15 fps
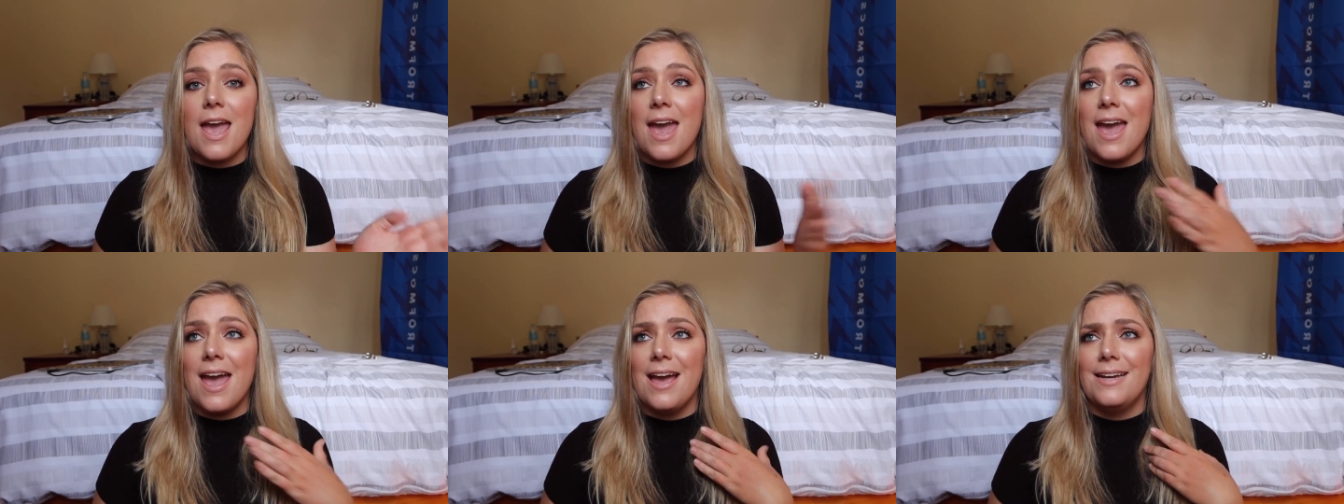
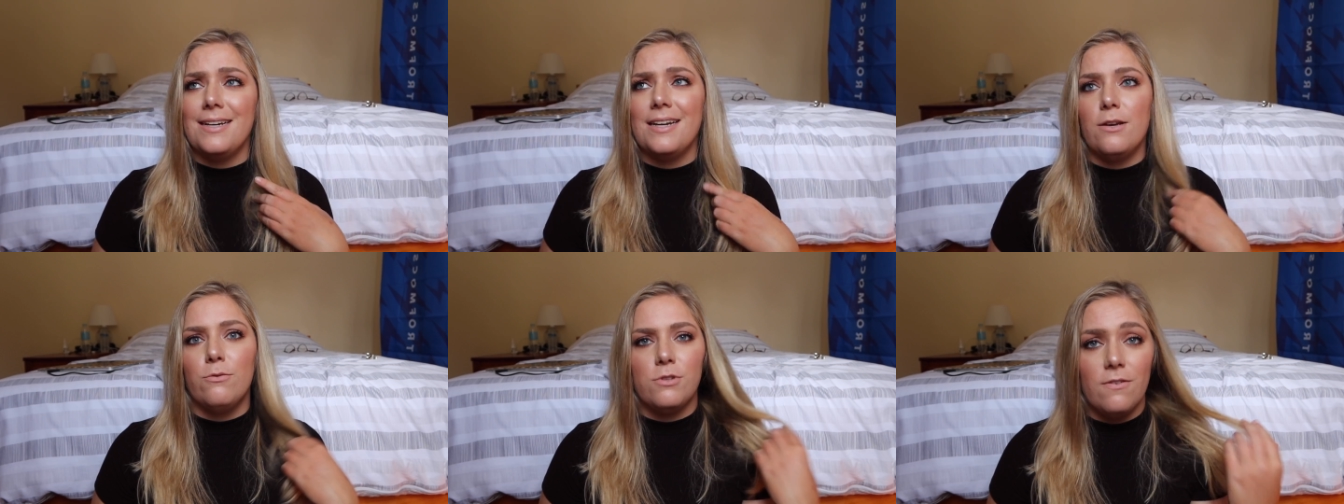and
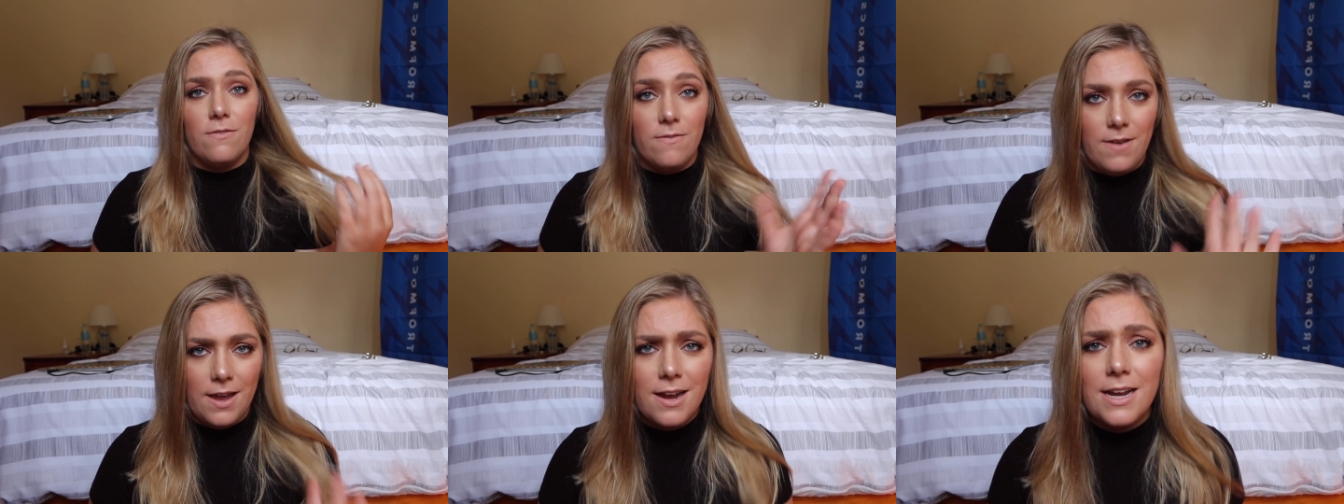it was
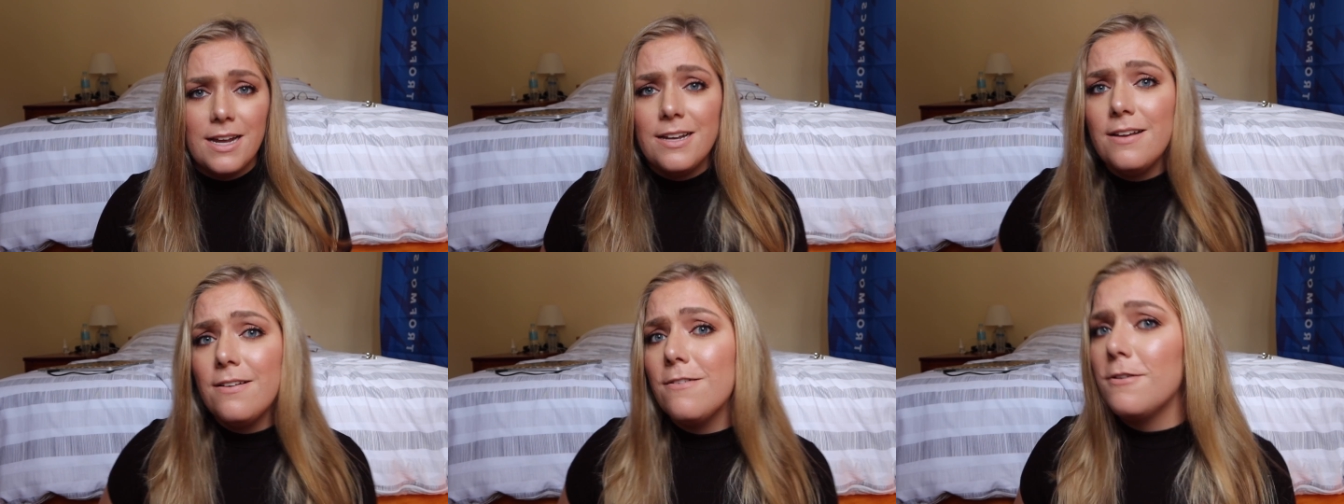
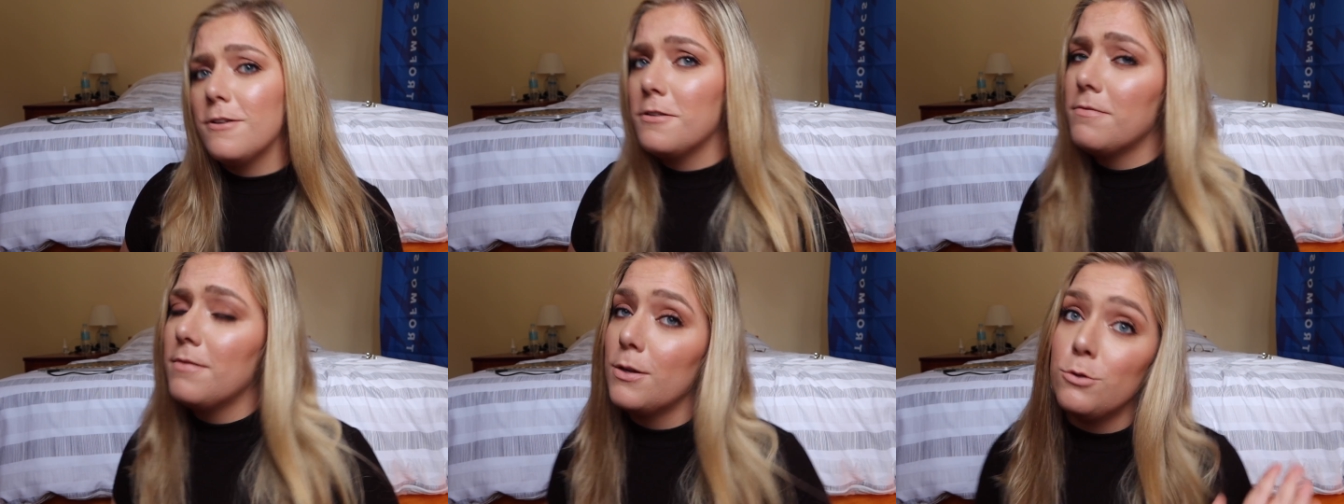
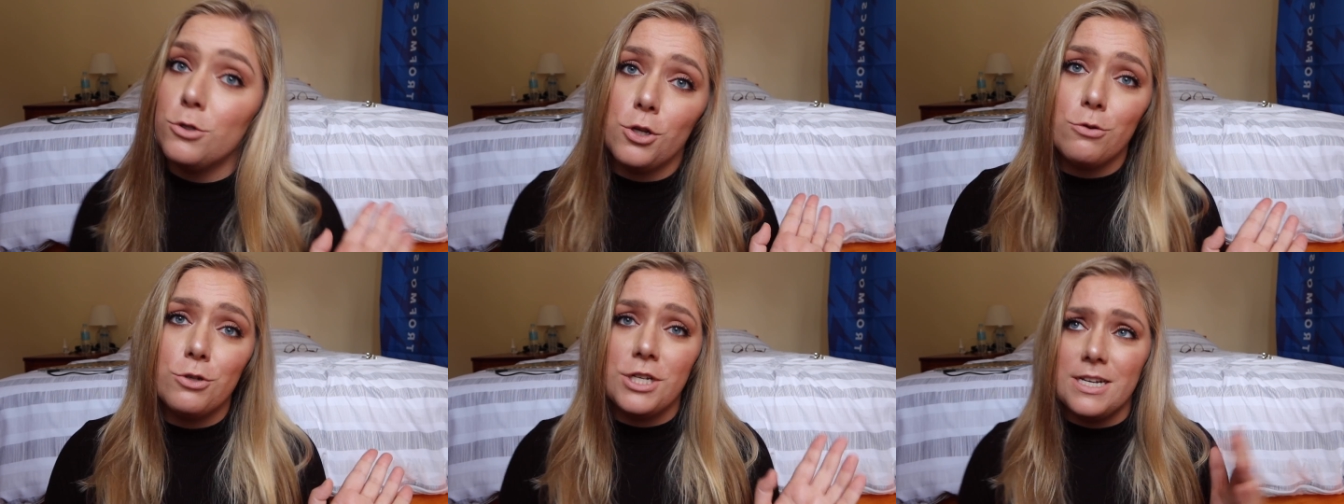
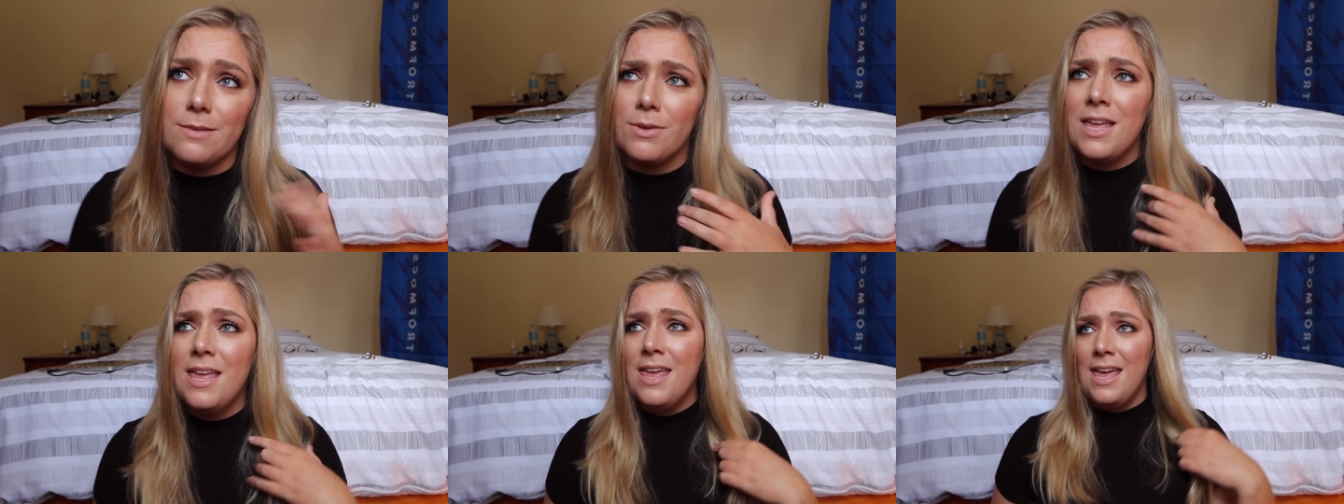so cheap.
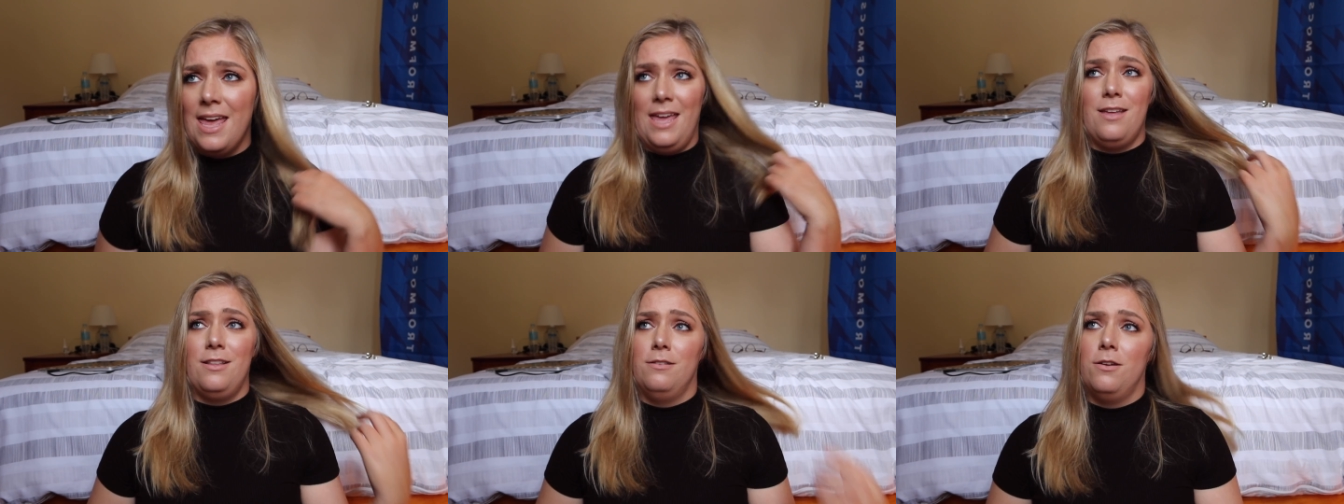
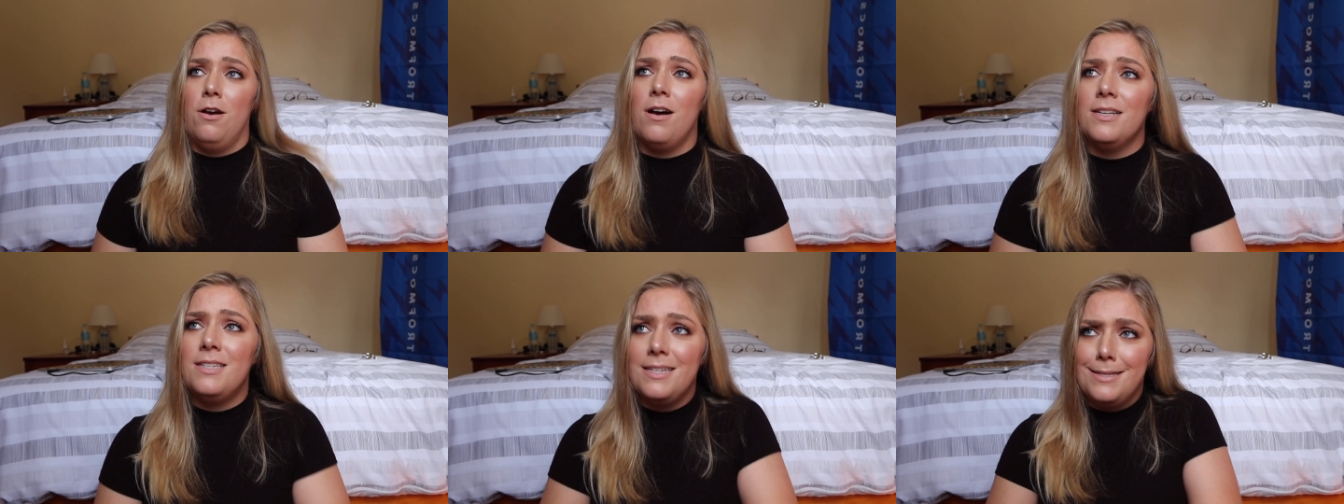It
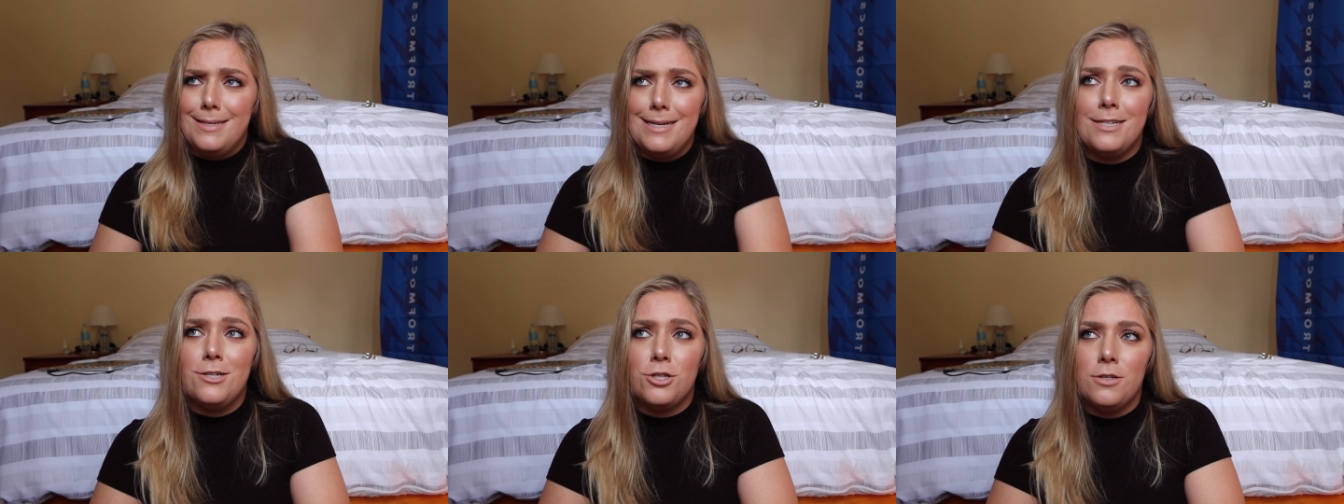cost us
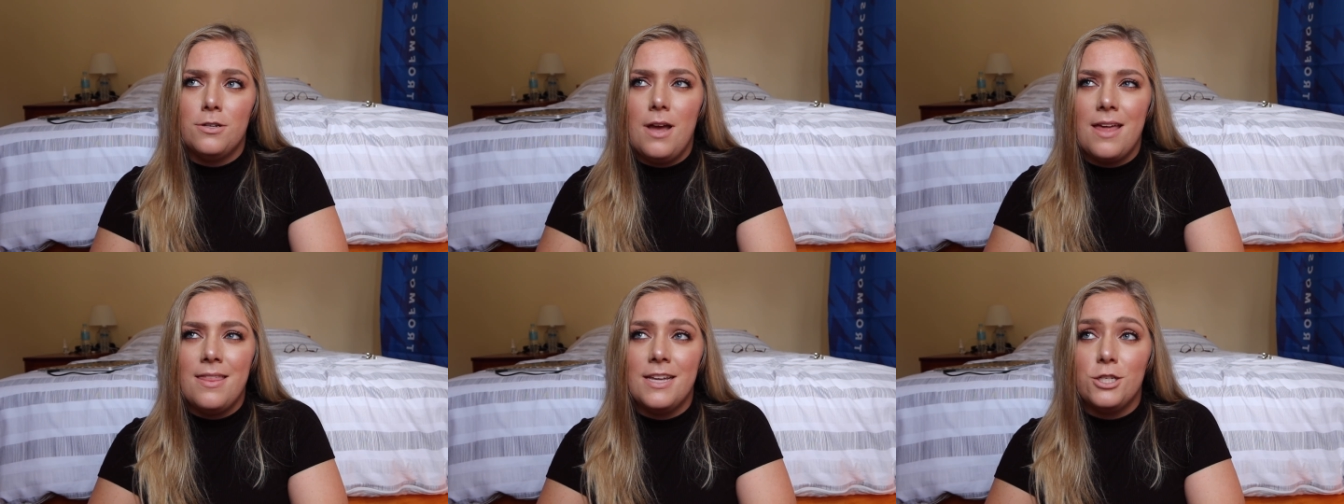each,
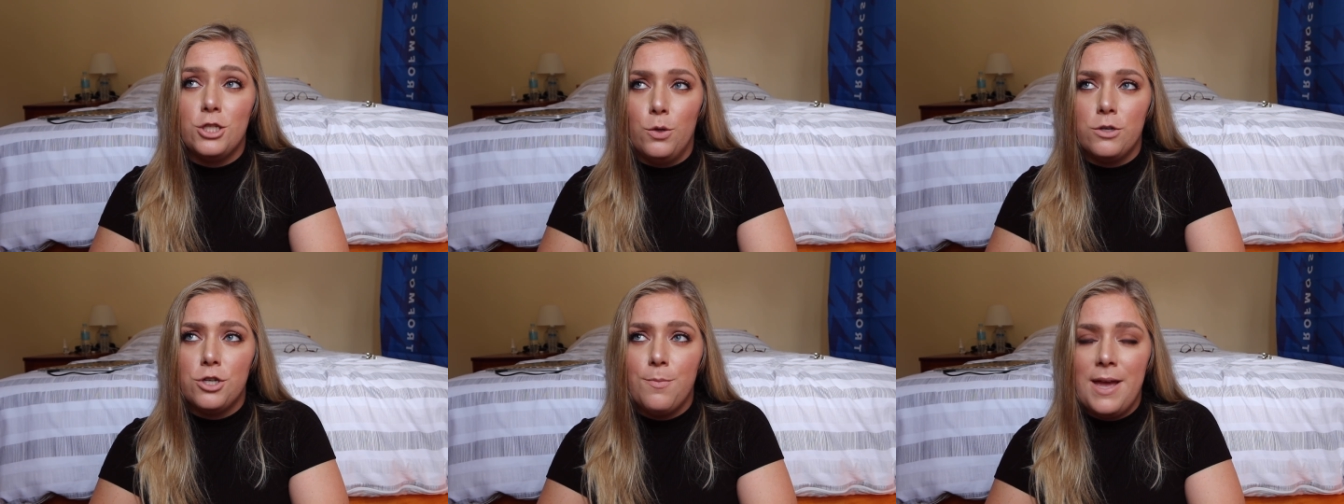I think,
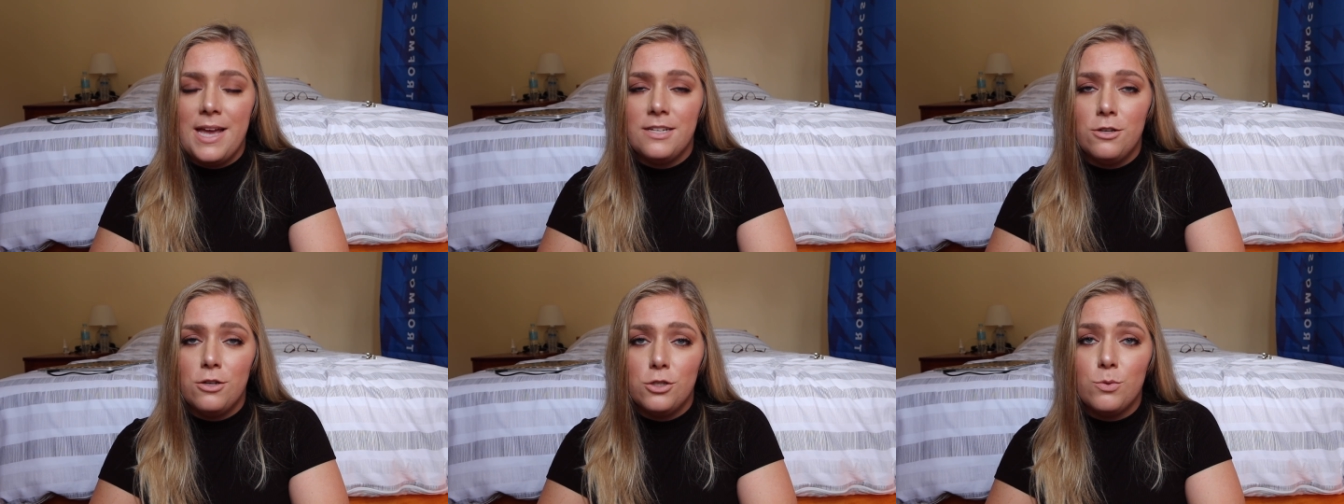200
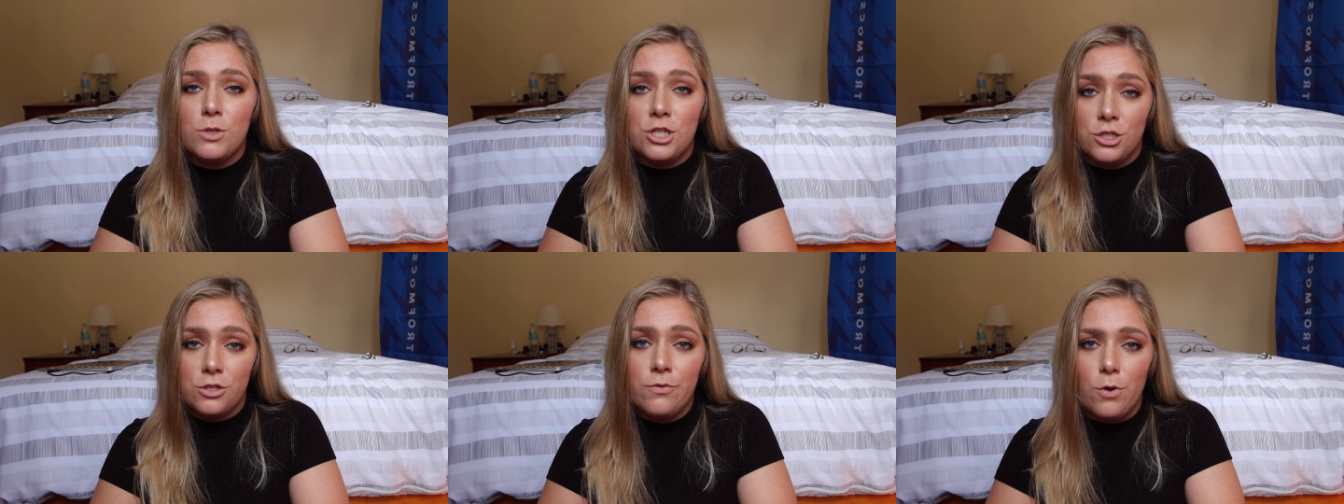pesos,
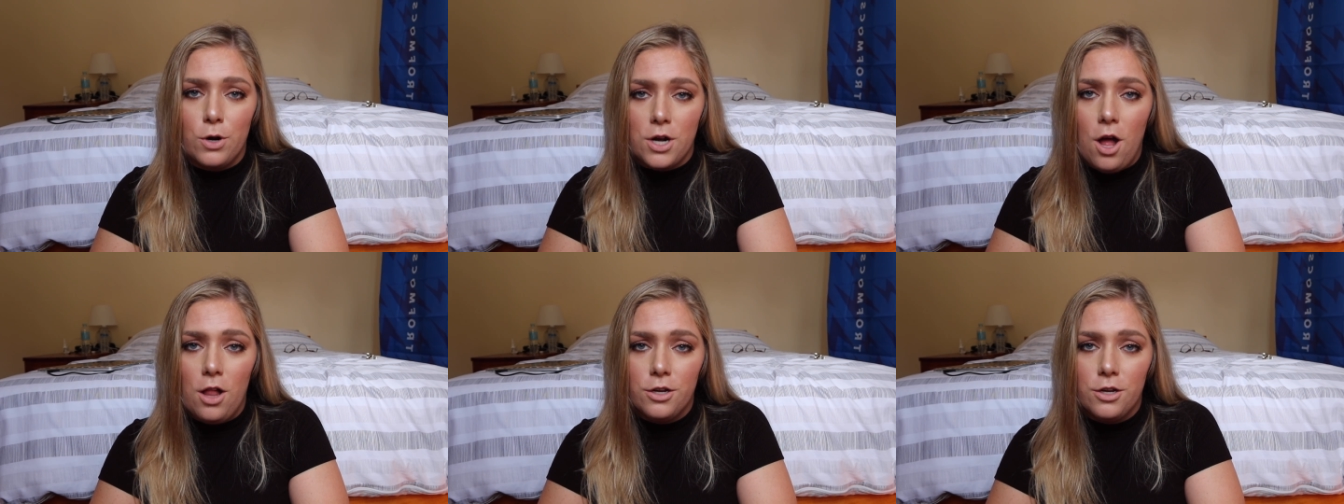which is $4.